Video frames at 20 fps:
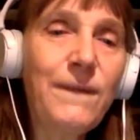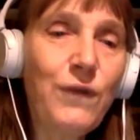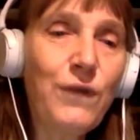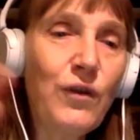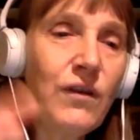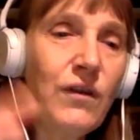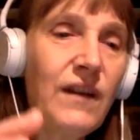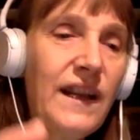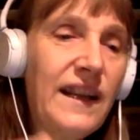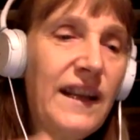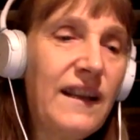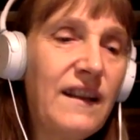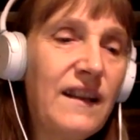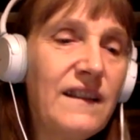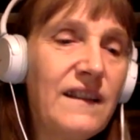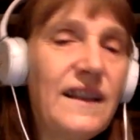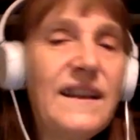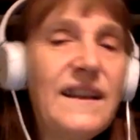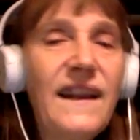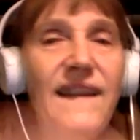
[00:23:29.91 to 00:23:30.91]
like
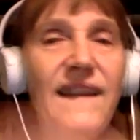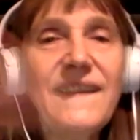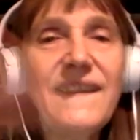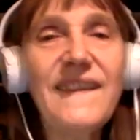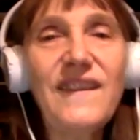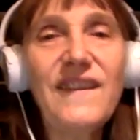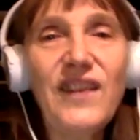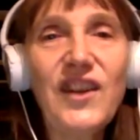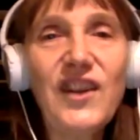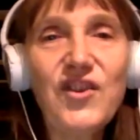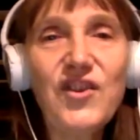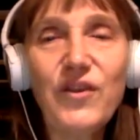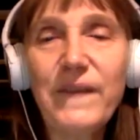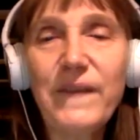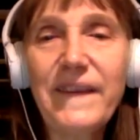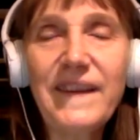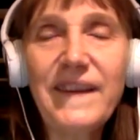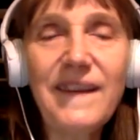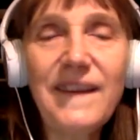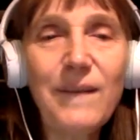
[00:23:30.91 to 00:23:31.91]
the next stretch of
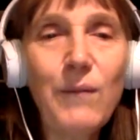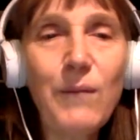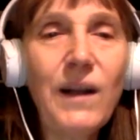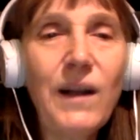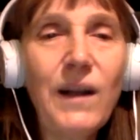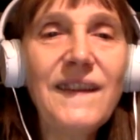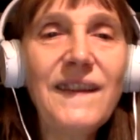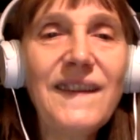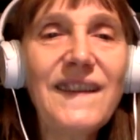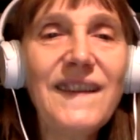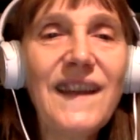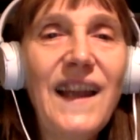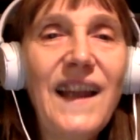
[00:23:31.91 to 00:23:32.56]
6 months,